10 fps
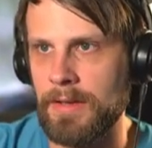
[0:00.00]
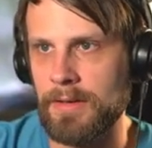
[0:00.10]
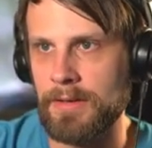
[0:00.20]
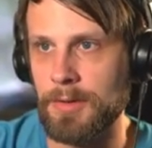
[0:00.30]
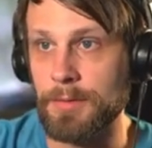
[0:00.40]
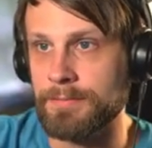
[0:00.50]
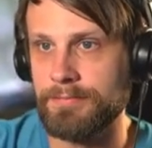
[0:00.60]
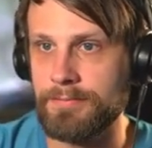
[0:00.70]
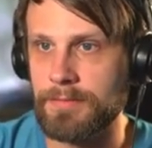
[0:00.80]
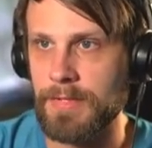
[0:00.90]
Cool.
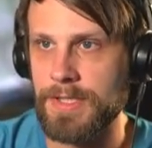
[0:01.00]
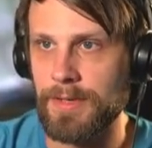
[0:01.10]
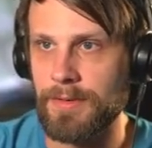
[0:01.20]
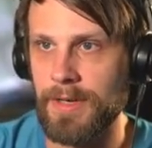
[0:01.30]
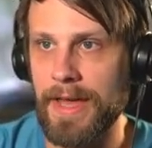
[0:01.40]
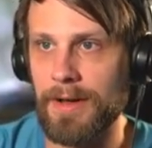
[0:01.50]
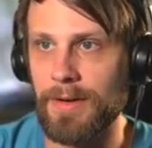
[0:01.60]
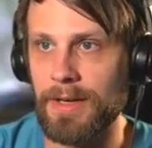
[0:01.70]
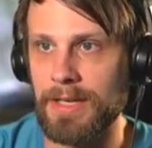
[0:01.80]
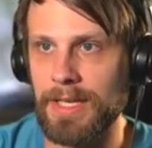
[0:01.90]
So
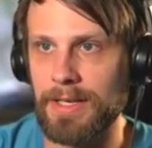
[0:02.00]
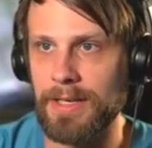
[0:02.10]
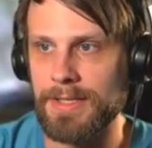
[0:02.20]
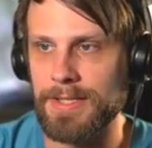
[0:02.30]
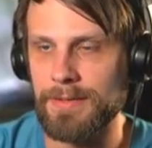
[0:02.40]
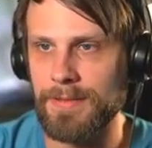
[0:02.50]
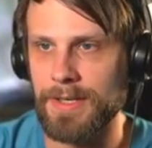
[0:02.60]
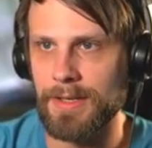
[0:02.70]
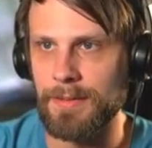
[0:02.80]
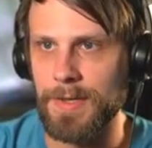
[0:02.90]
now, again, I assume
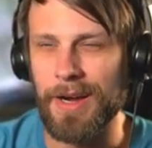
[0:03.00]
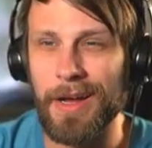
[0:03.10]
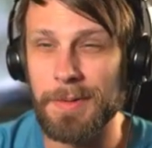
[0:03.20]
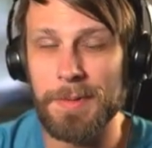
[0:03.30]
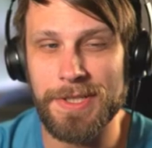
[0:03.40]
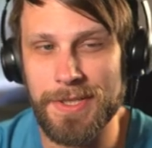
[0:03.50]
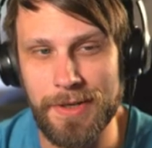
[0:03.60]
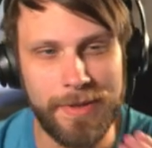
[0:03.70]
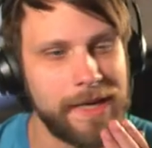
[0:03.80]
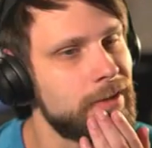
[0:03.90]
they're going to probably
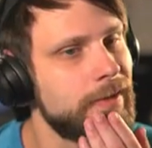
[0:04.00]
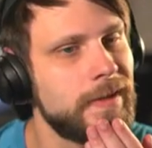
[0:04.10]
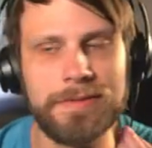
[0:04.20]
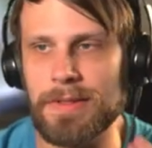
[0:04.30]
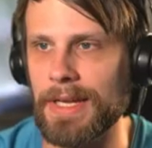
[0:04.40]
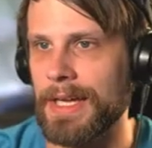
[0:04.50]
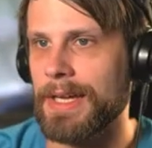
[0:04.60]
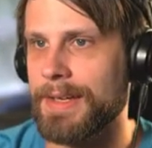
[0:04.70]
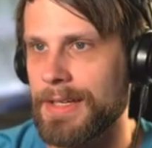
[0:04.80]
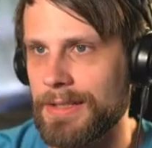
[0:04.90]
showdown
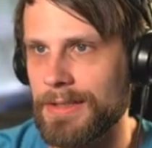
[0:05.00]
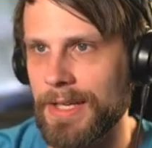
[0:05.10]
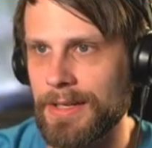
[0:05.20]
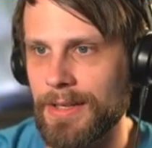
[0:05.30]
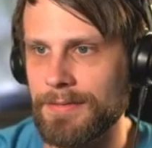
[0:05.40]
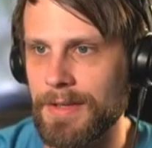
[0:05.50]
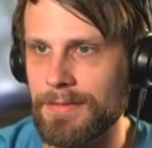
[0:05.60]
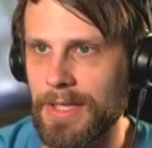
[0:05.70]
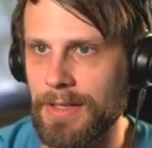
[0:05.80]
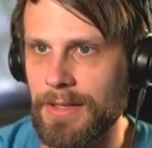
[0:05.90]
uh, get a land off
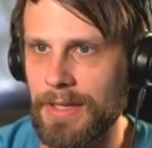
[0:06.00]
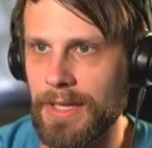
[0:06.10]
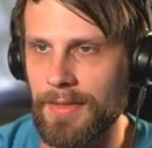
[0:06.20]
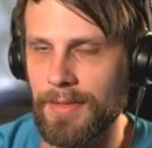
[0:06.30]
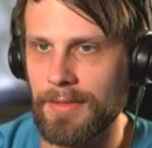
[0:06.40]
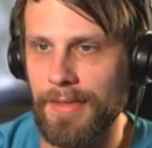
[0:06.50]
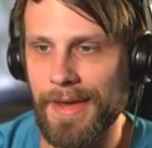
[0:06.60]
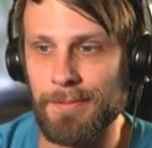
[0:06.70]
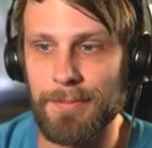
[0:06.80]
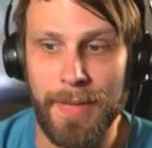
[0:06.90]
of it, and
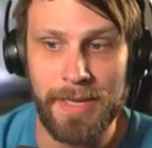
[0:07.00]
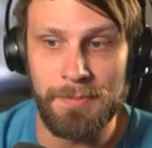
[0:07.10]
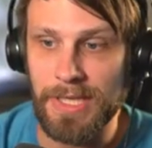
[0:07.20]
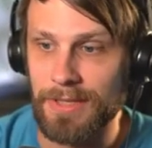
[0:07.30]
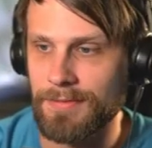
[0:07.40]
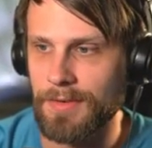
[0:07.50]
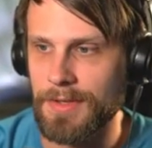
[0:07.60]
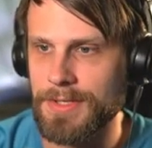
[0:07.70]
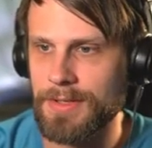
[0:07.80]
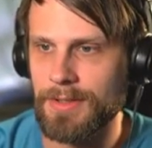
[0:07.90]
that might be it for
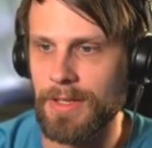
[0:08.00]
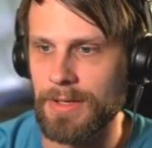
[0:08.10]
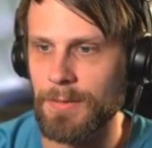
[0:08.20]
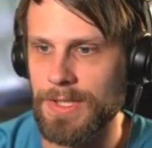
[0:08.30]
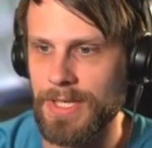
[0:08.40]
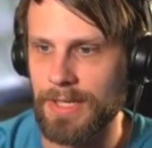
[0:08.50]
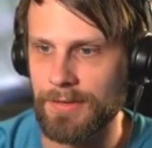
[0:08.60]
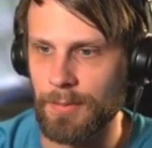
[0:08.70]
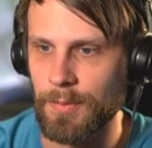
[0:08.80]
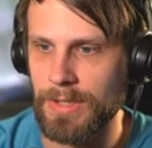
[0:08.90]
the turn, in which
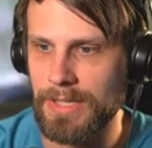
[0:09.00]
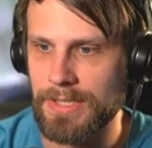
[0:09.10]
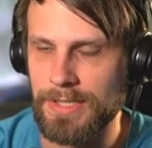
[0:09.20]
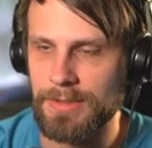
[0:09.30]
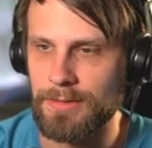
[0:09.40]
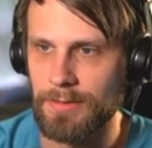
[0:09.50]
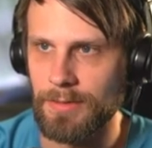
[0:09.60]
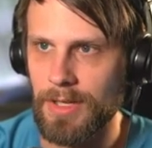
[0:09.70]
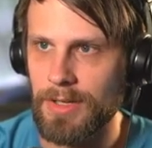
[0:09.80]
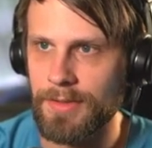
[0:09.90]
case we get to
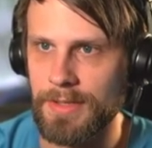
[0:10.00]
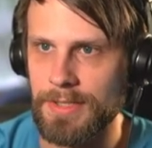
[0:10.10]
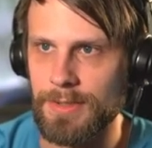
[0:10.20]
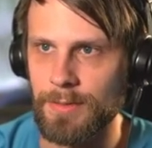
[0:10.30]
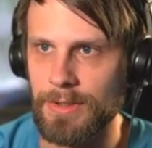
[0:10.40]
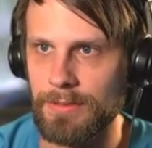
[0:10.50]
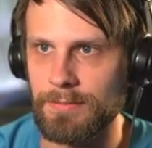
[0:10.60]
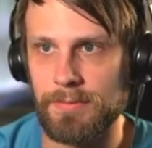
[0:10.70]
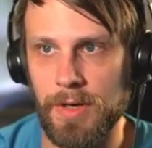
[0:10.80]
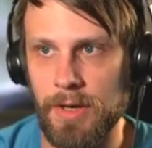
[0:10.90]
Lolth into a
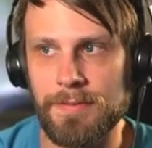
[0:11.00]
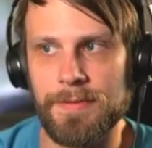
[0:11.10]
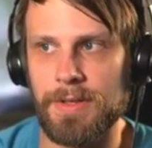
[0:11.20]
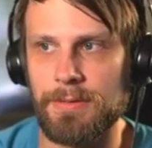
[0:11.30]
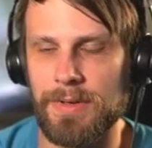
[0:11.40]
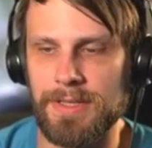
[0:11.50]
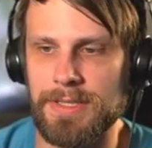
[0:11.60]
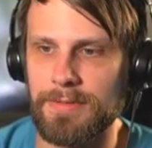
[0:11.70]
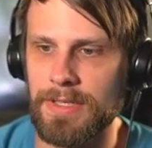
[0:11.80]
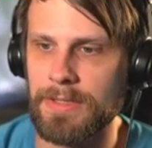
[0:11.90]
hopefully
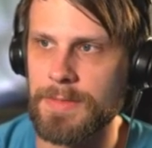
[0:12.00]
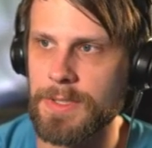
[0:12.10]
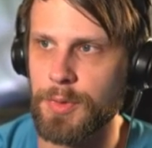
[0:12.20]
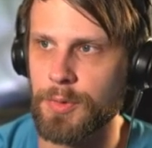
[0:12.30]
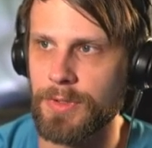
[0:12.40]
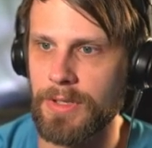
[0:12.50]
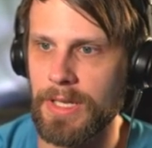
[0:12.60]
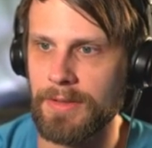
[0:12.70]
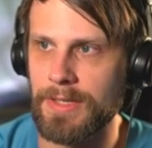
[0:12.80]
relatively empty board and then